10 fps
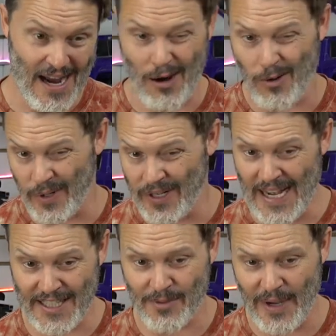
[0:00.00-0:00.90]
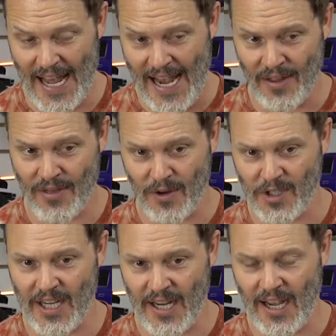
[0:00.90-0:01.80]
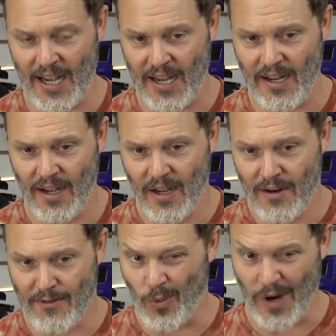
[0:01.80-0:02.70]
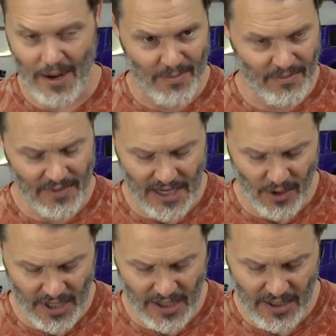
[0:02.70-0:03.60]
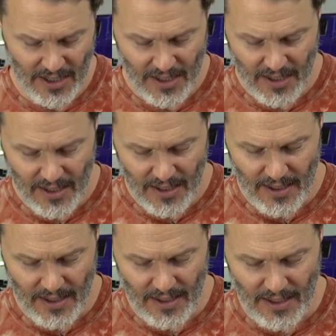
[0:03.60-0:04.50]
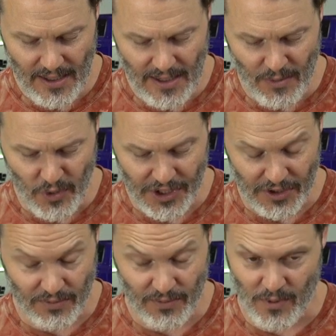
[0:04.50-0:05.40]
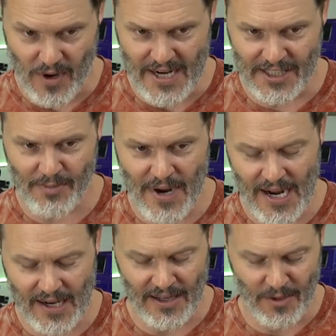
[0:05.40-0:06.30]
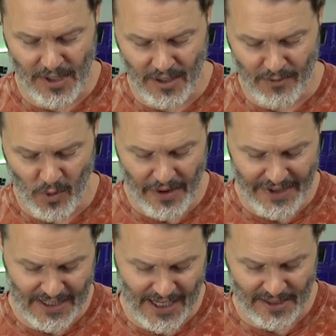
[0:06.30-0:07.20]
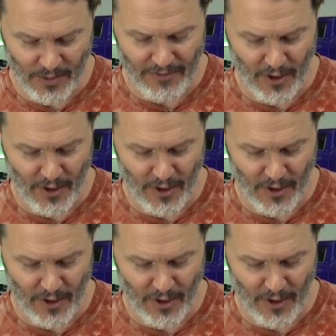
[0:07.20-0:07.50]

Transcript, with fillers: I would estimate eight and 13K from what I'm hearing, which is right smack in the middle of where these like to